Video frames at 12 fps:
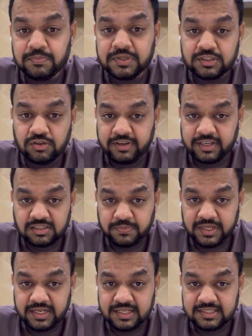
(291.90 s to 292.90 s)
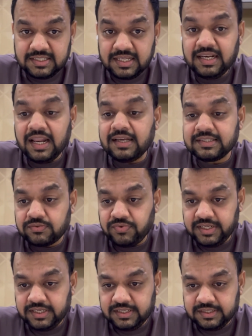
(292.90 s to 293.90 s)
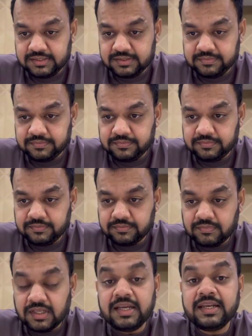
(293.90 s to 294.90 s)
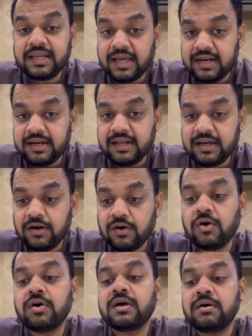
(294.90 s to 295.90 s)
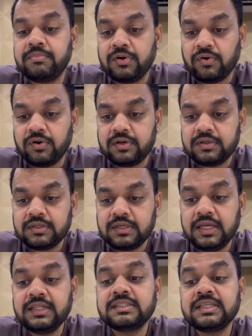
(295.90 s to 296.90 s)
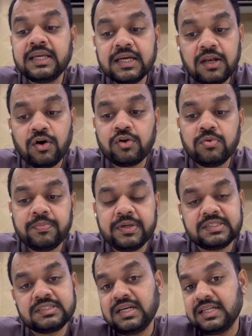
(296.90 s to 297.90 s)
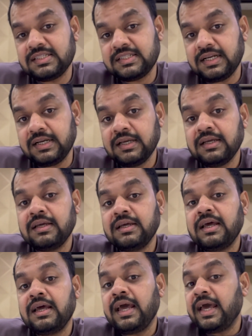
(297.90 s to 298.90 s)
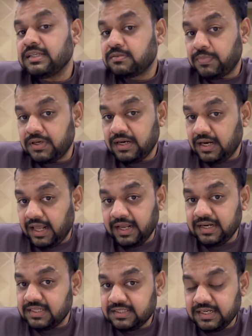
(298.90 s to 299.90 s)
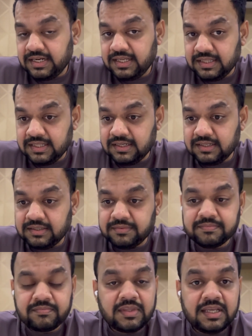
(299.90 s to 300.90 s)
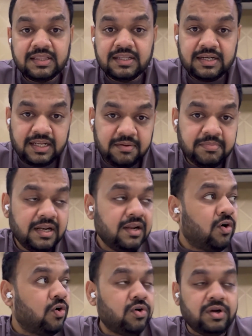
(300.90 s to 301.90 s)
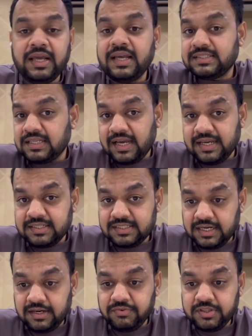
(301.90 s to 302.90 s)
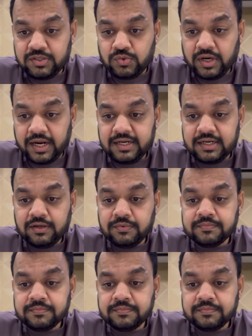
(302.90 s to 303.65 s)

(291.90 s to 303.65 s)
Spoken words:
6 months of experience in last 3 years in Canada or abroad in single occupation listed as per like listed in the table or as I shared with you